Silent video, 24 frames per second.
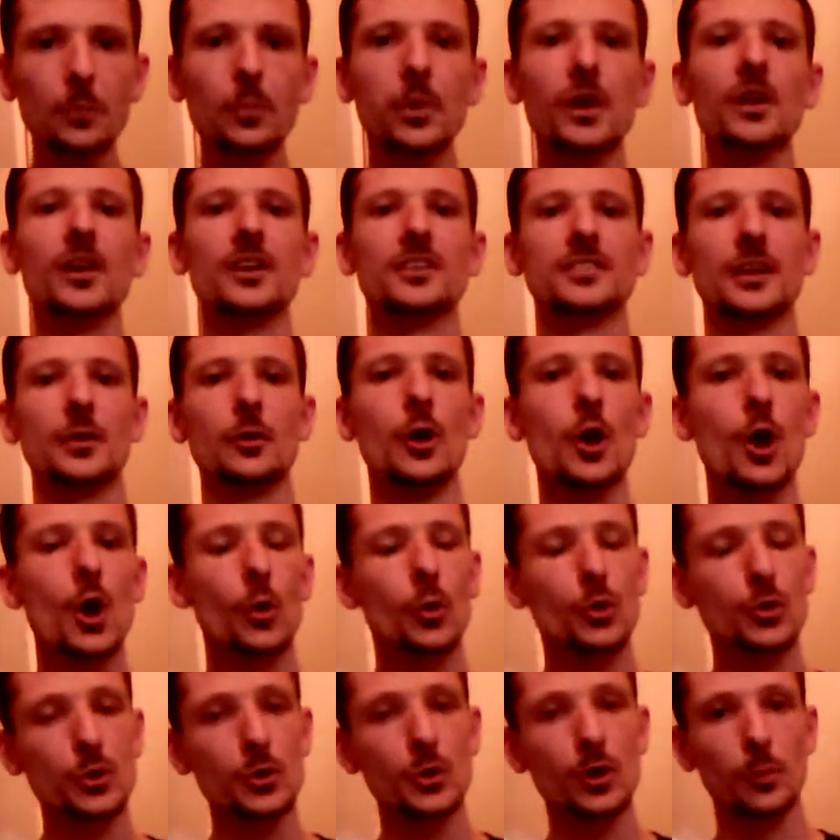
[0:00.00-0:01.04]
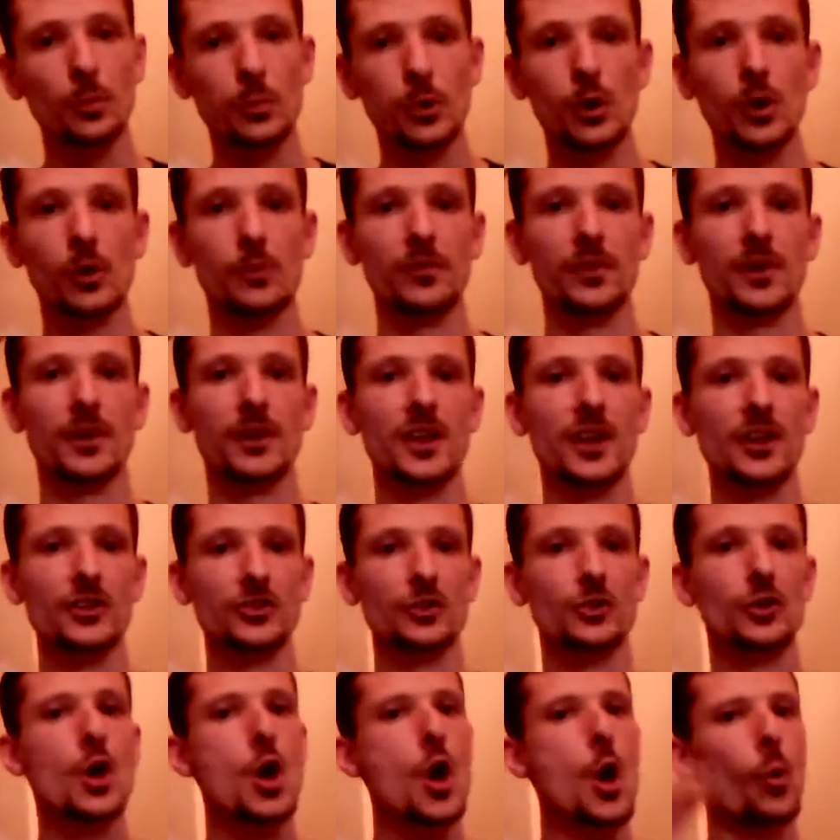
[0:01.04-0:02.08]
but like I said, we're doing a pull-up
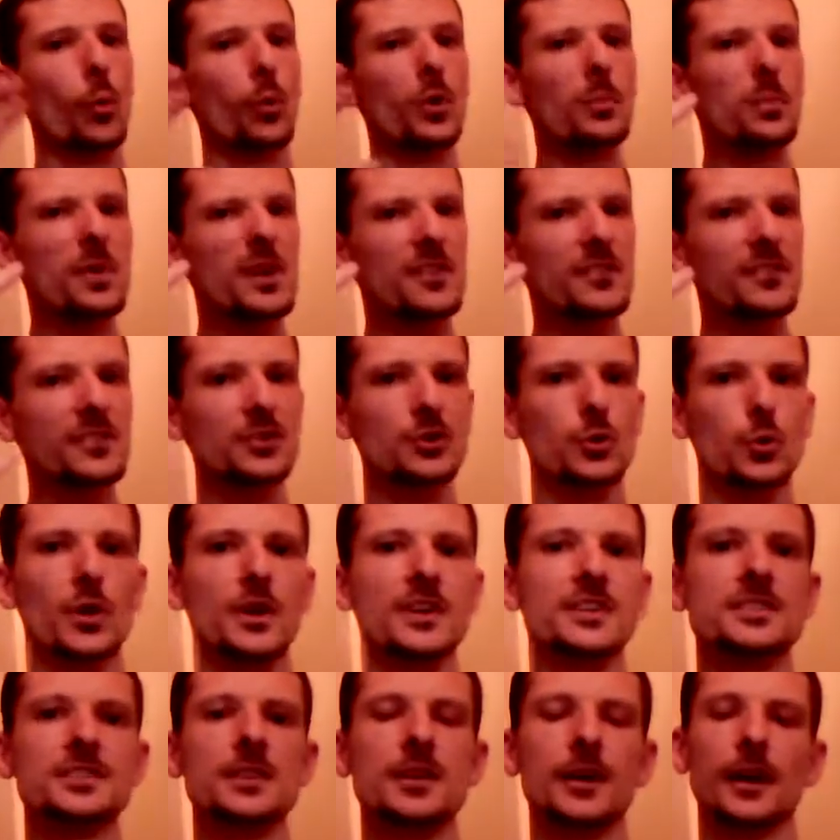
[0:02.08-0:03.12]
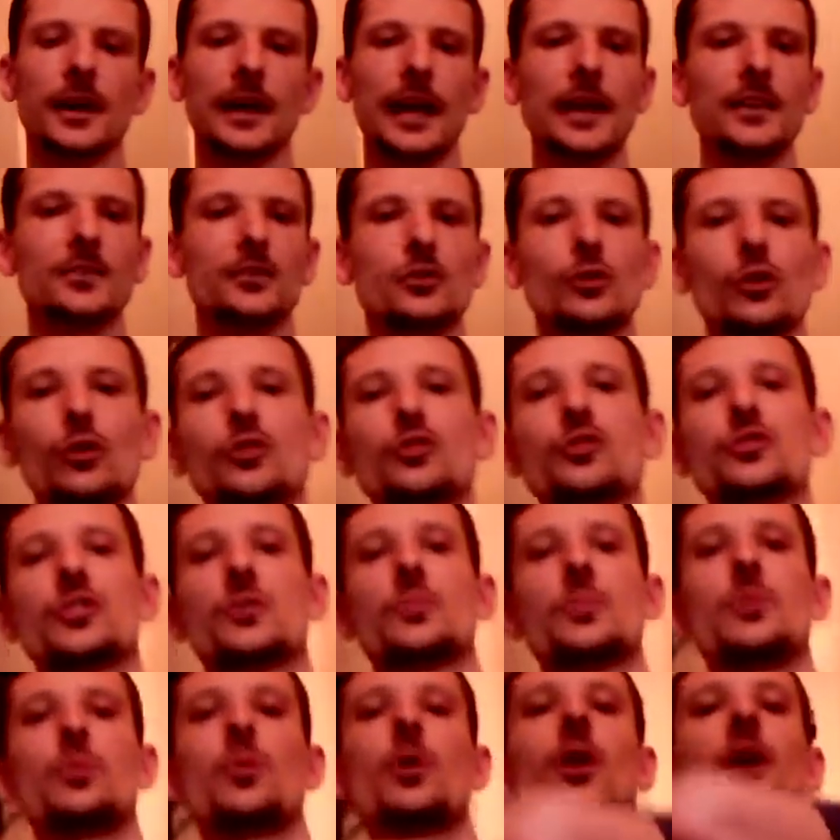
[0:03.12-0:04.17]
variation with a bit of a twist, okay? So you're not just
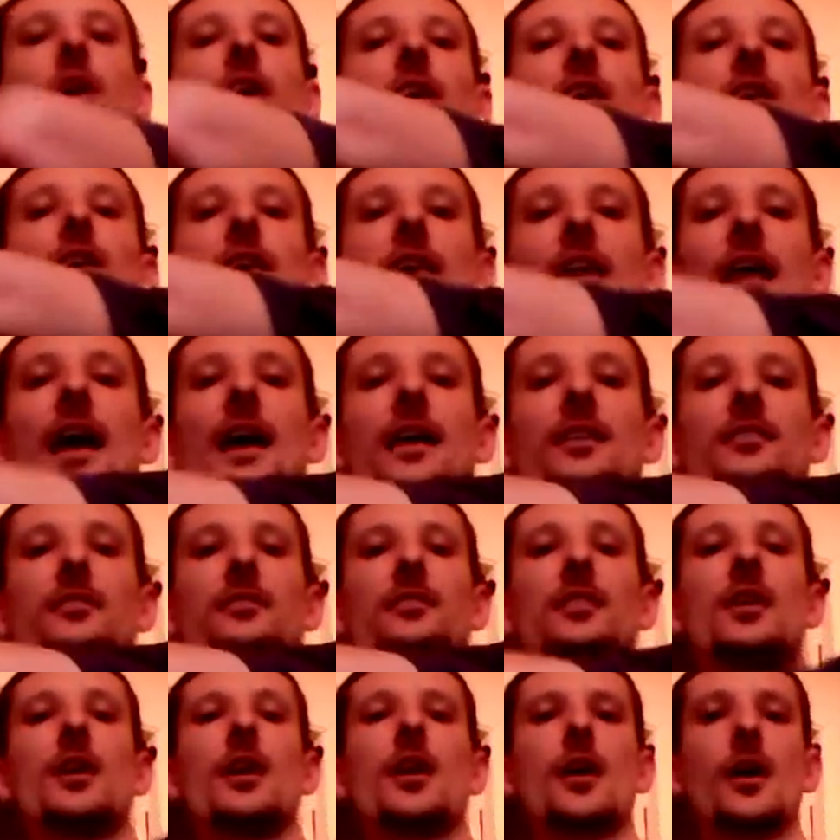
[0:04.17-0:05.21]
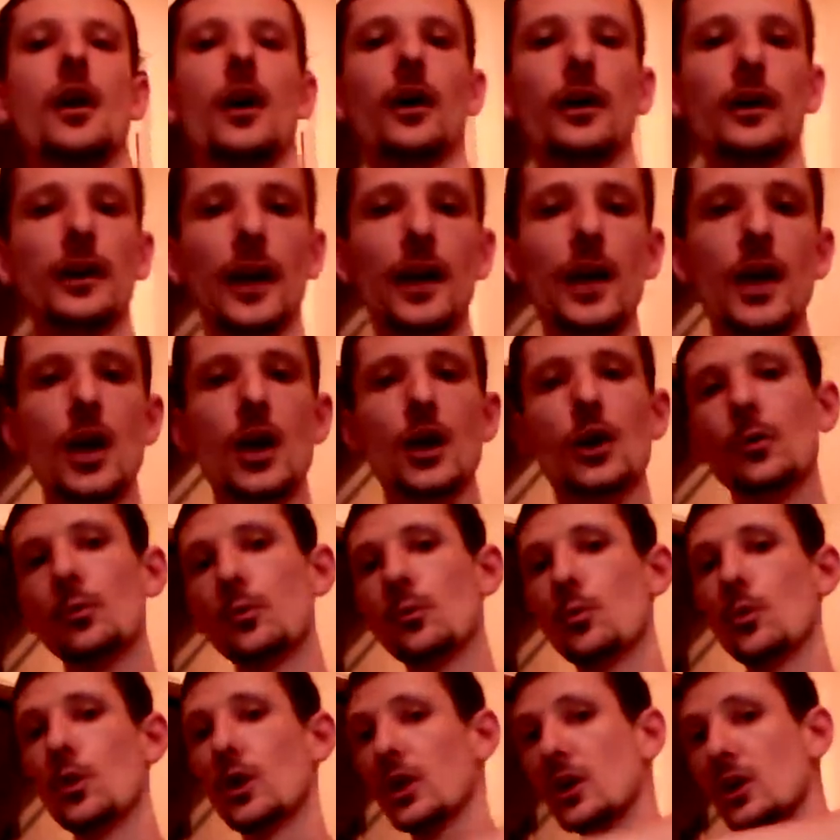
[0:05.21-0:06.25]
going to be working your lats, okay? You're
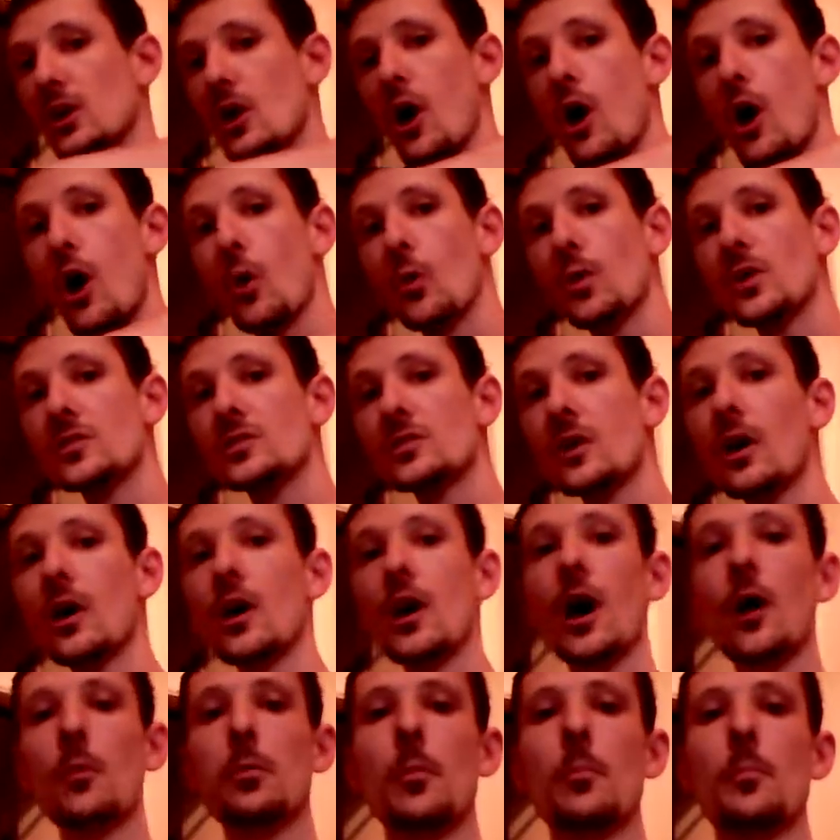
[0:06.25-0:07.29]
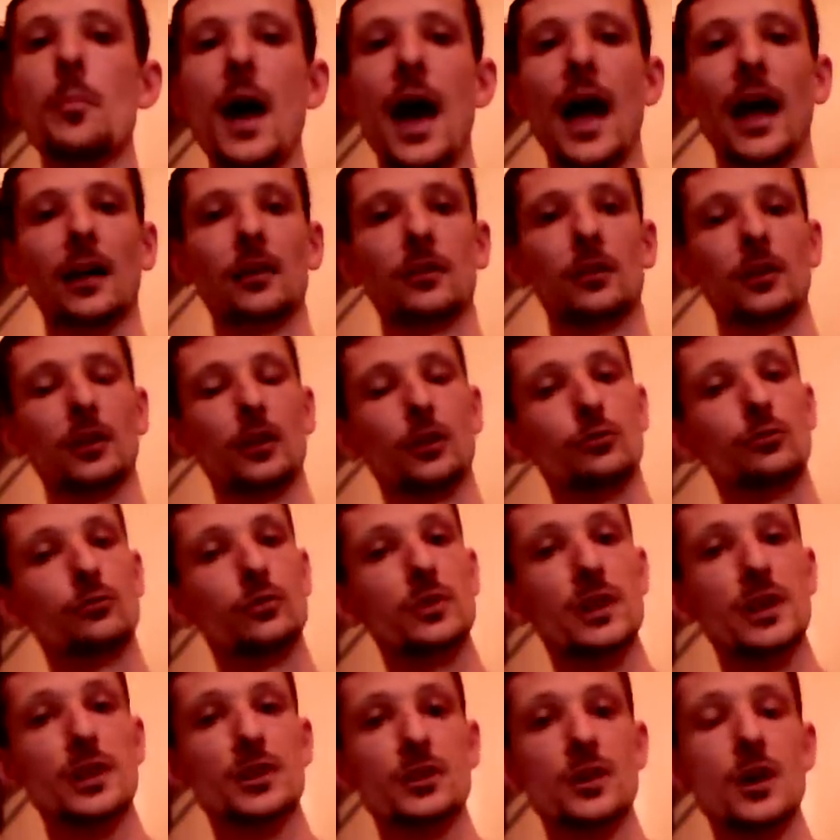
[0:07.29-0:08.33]
going to be working your whole entire upper back, like your
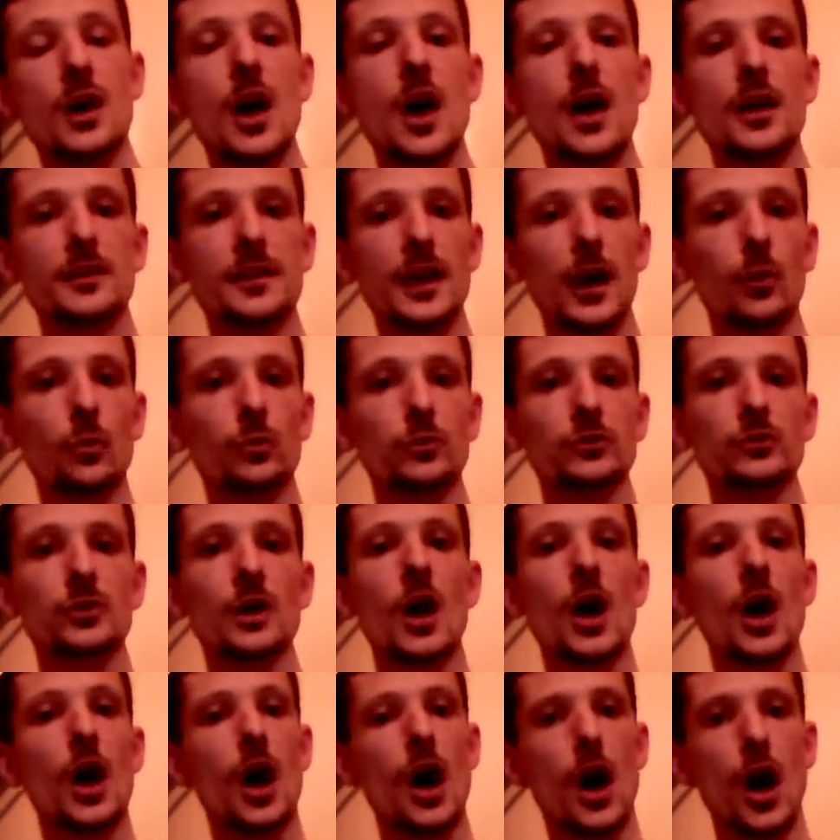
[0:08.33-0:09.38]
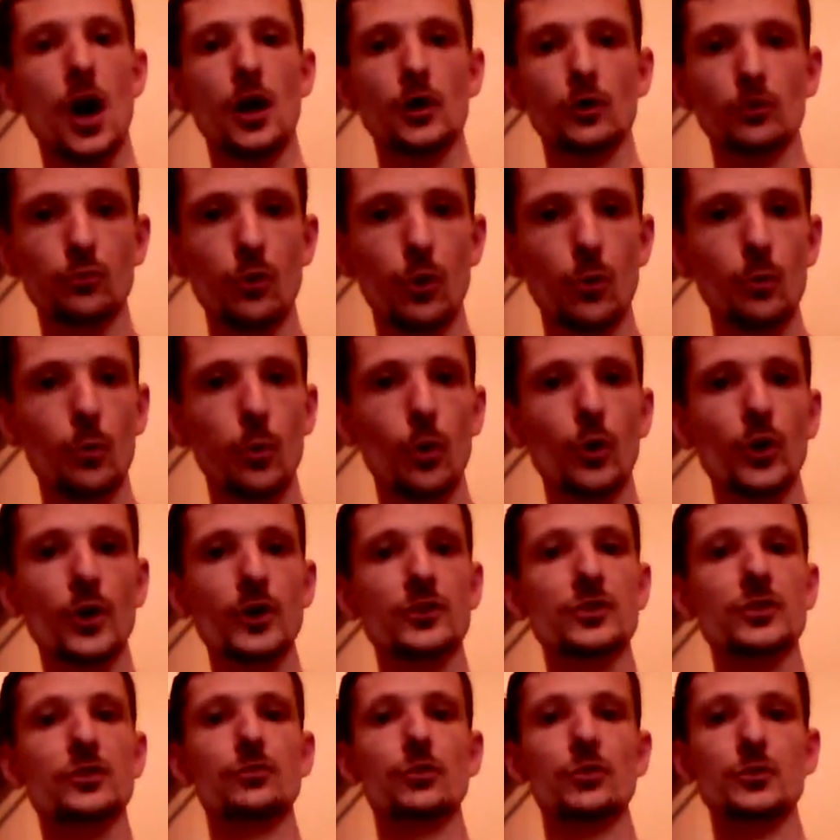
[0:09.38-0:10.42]
rear delts, uh, your
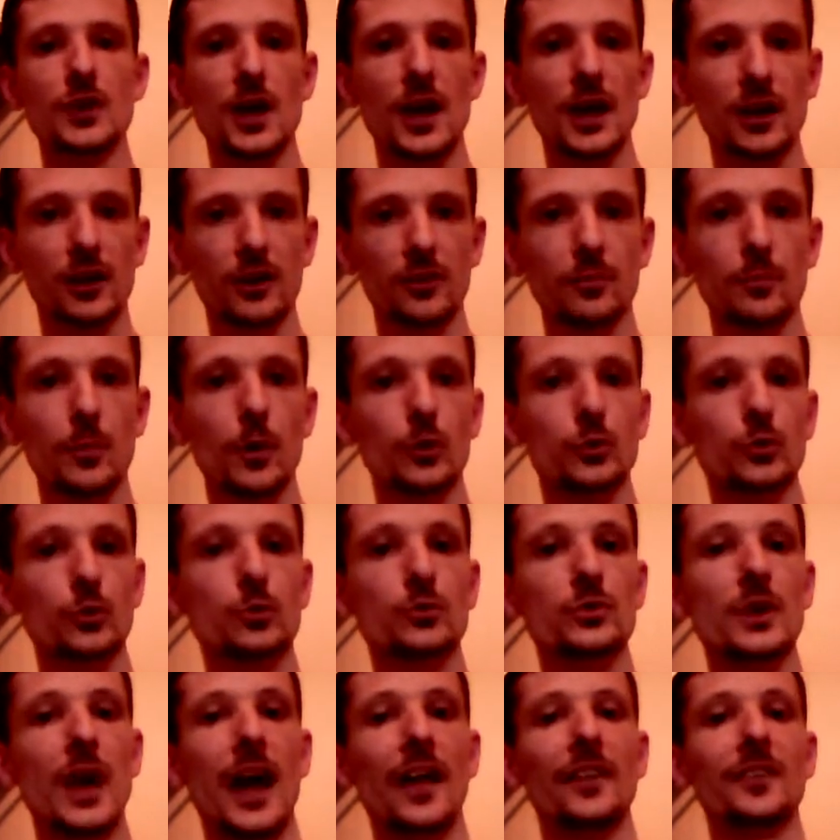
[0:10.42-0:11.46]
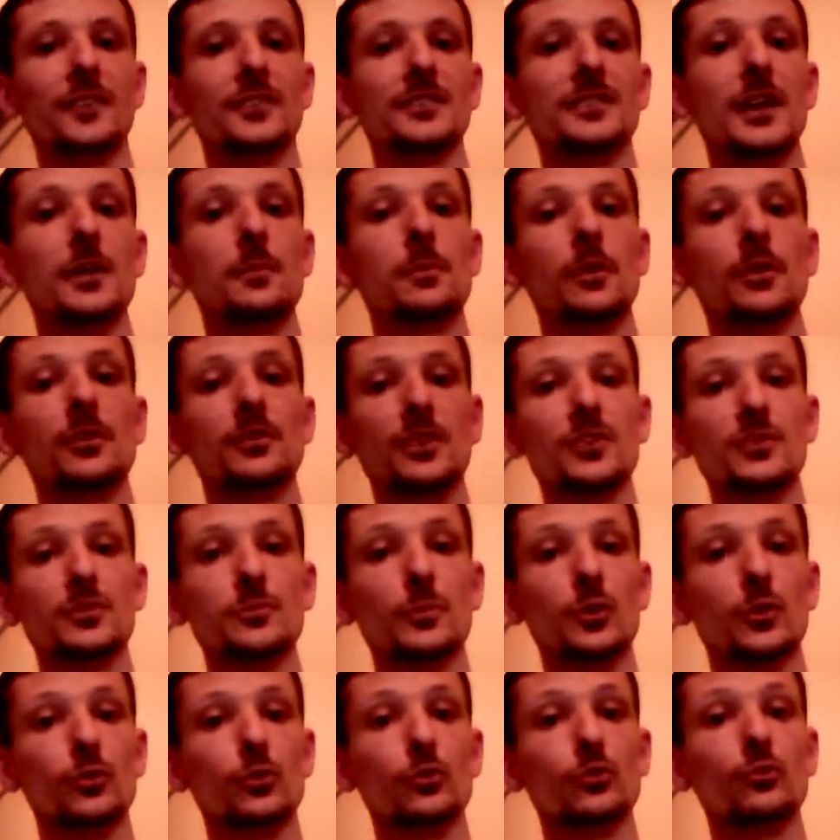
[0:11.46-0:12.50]
rhomboids, your rotator cuff muscles, and the stabilization
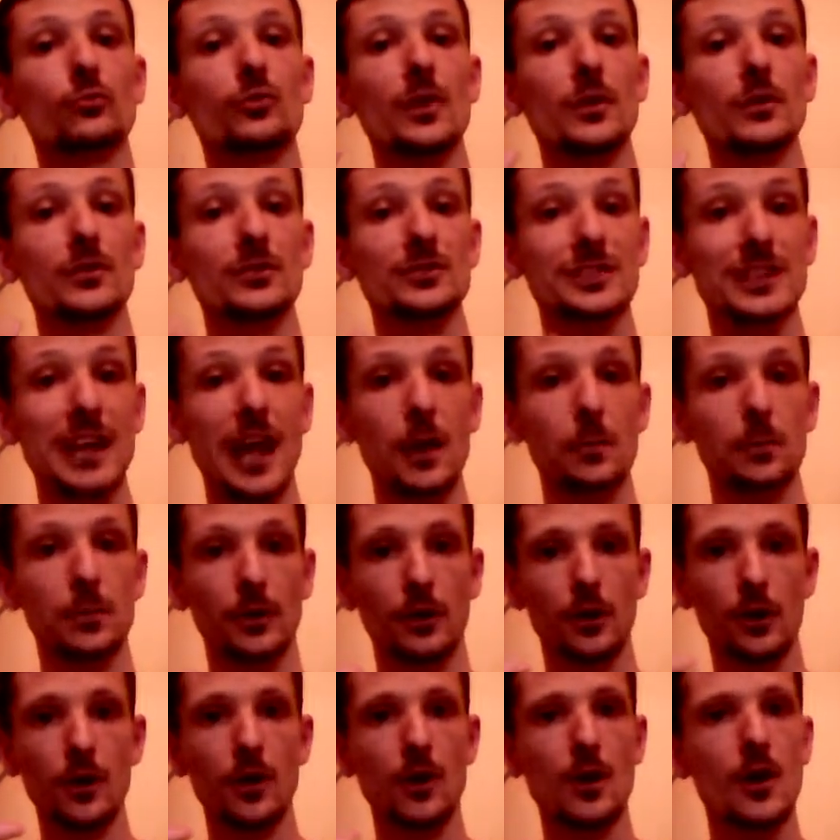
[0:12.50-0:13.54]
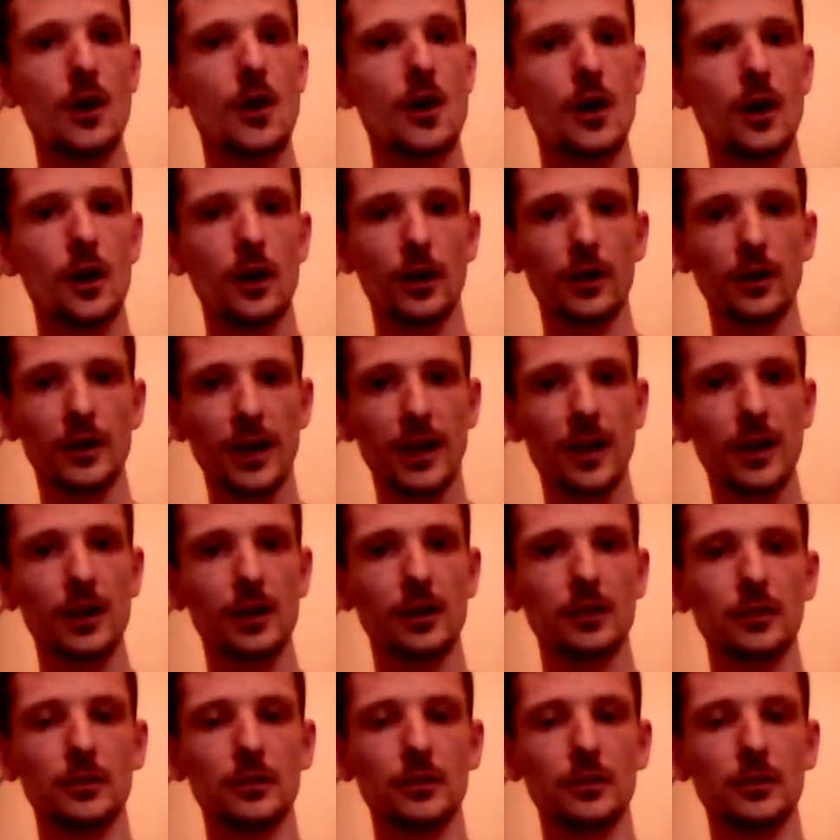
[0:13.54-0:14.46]
muscles around the scapula, okay?